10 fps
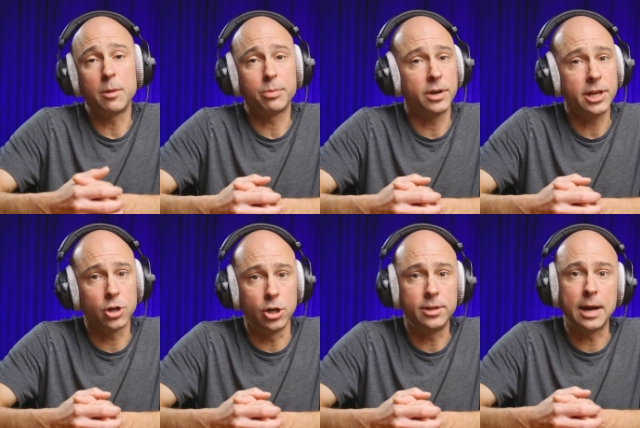out pretty
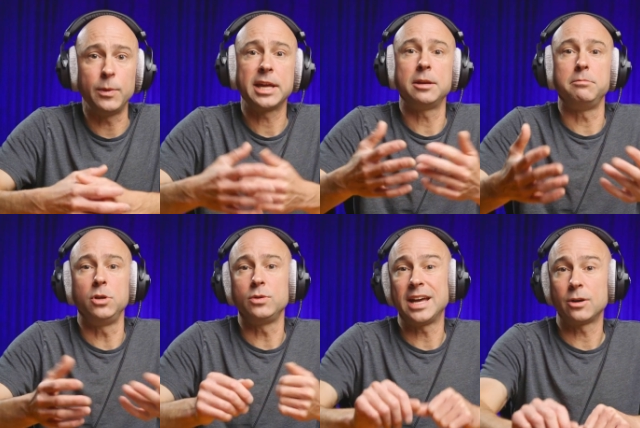good that we can
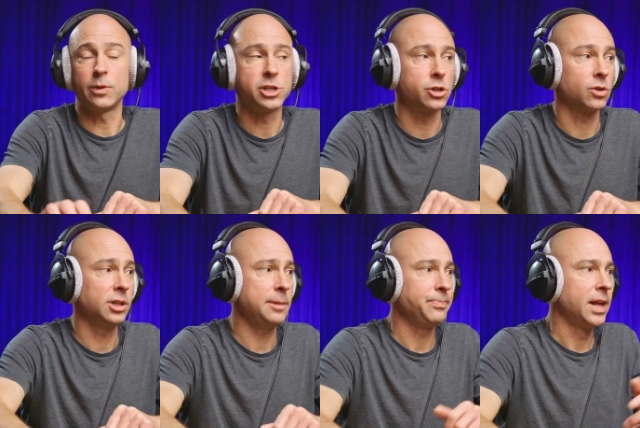mute that original
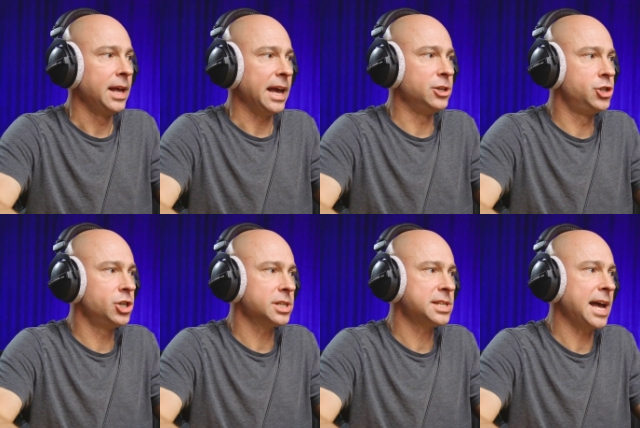clip and
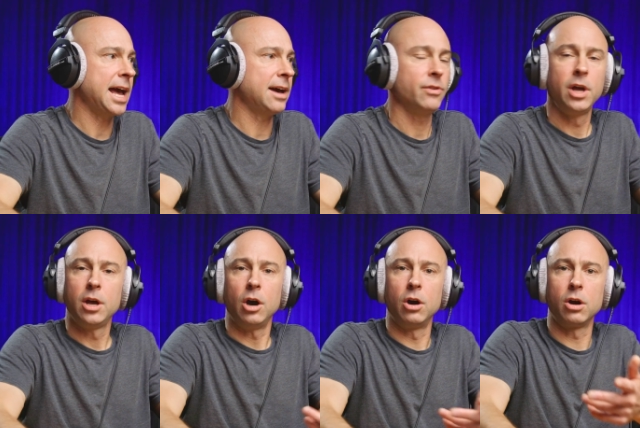just have
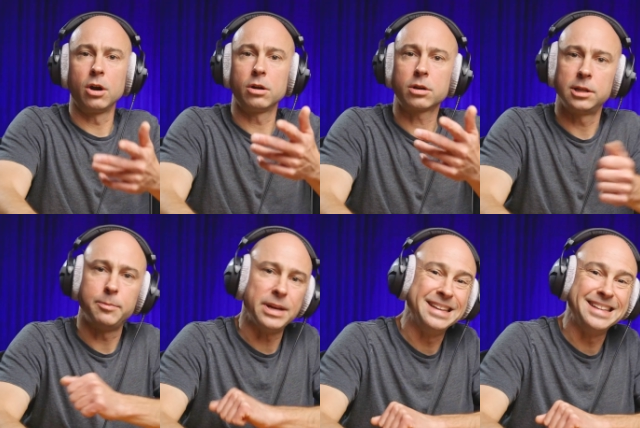our
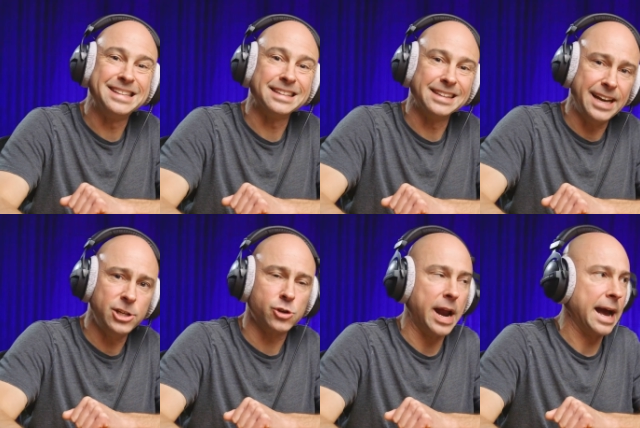clip in the delay
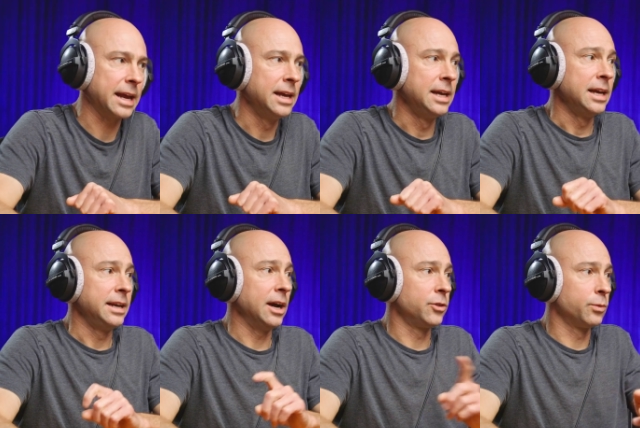track.
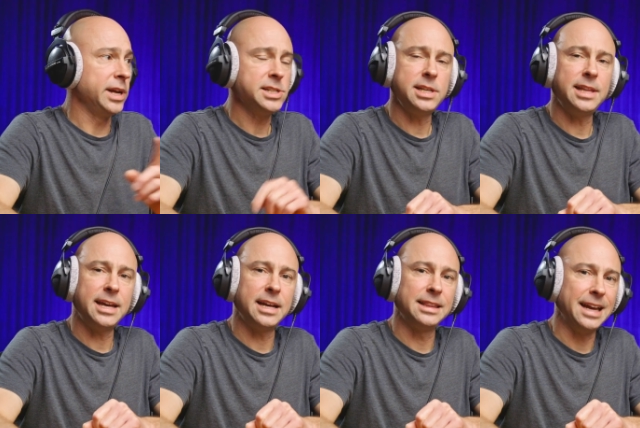Now, the reason
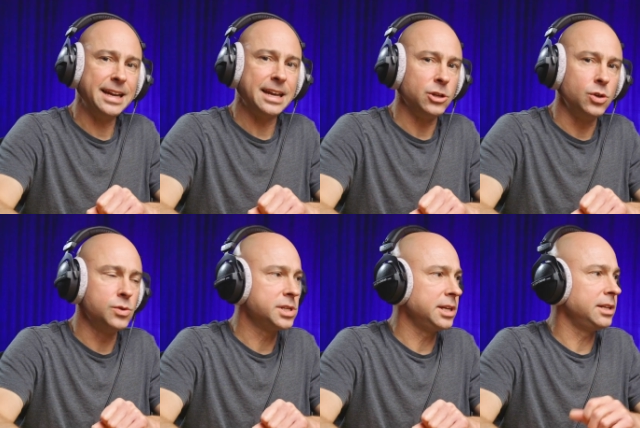that I like
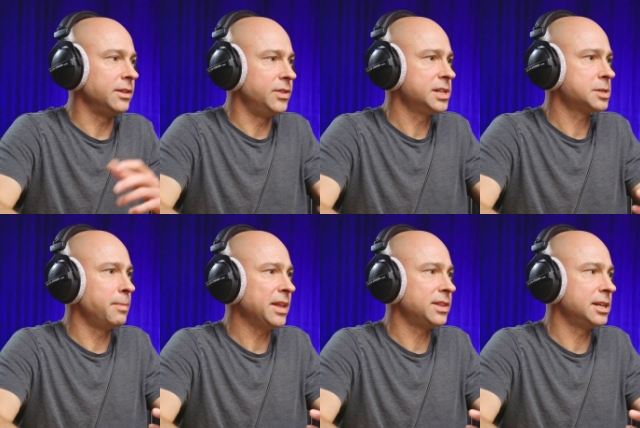using this
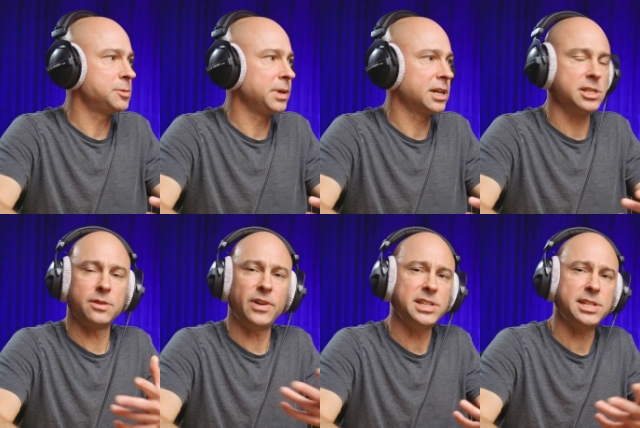method is because
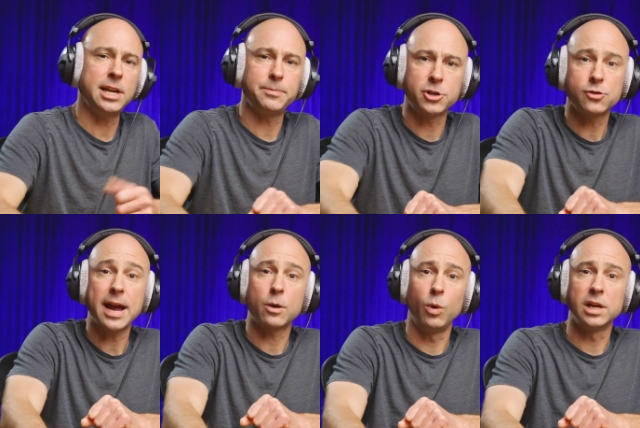if I set up the
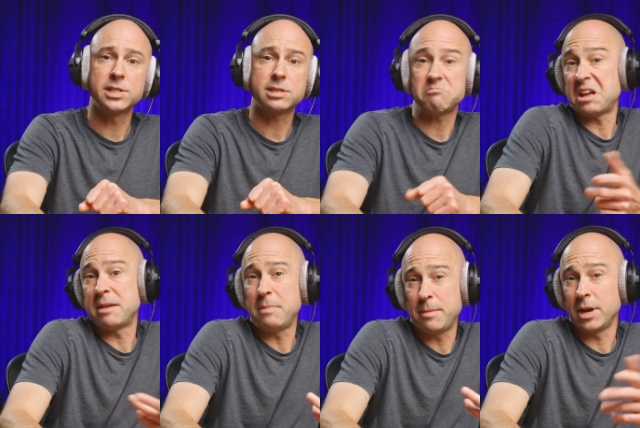track once,
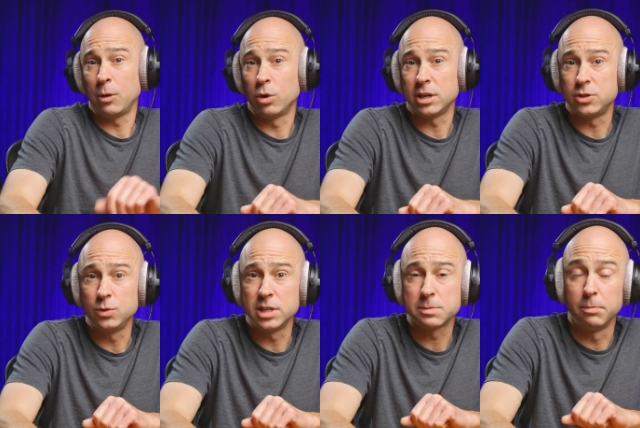and maybe I wanna
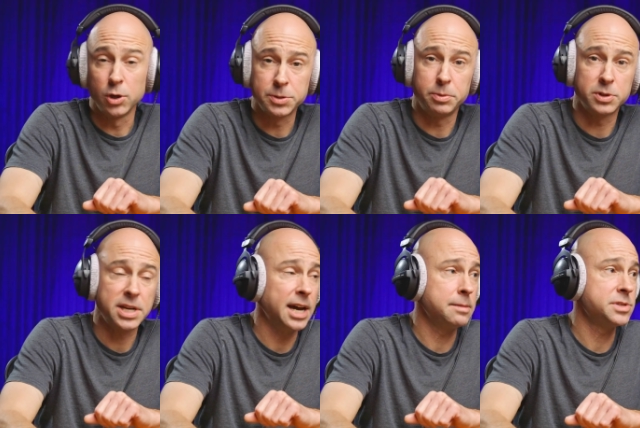do this multiple
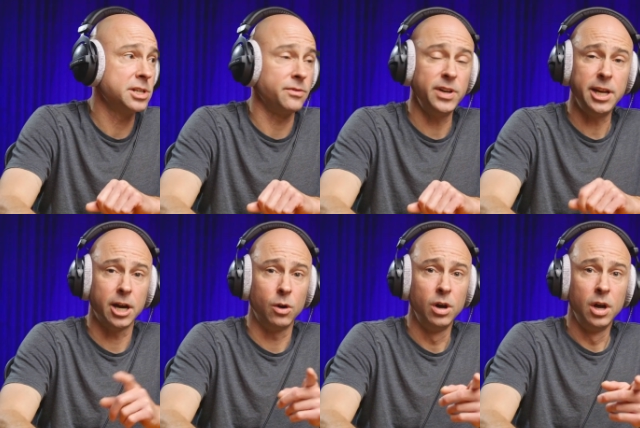times in a
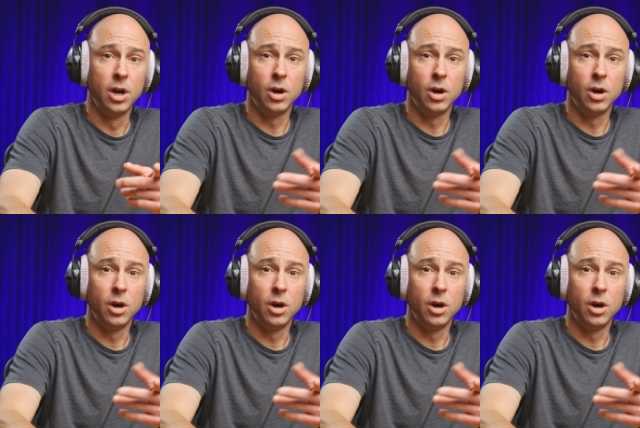video,